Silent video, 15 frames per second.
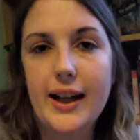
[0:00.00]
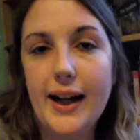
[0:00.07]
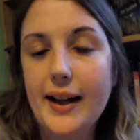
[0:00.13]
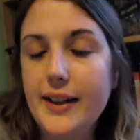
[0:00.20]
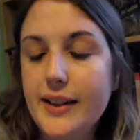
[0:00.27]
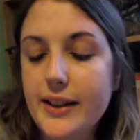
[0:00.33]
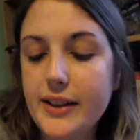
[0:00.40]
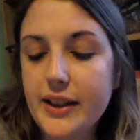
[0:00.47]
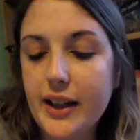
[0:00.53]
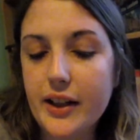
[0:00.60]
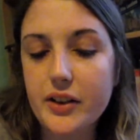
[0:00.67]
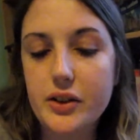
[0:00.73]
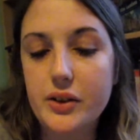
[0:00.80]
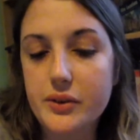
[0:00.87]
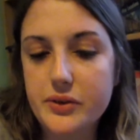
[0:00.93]
edited
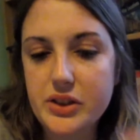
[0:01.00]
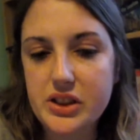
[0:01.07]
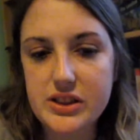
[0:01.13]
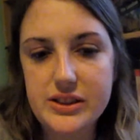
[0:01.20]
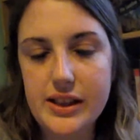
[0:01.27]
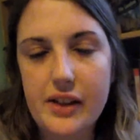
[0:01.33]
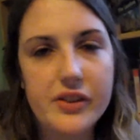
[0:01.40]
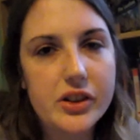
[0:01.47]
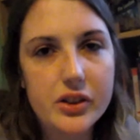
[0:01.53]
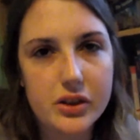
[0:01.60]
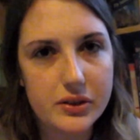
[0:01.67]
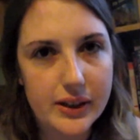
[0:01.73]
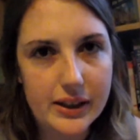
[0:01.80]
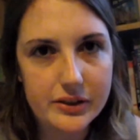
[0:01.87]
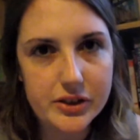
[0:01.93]
yet or I've just never got
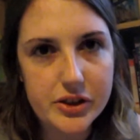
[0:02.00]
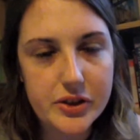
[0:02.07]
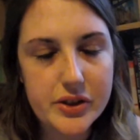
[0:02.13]
around to,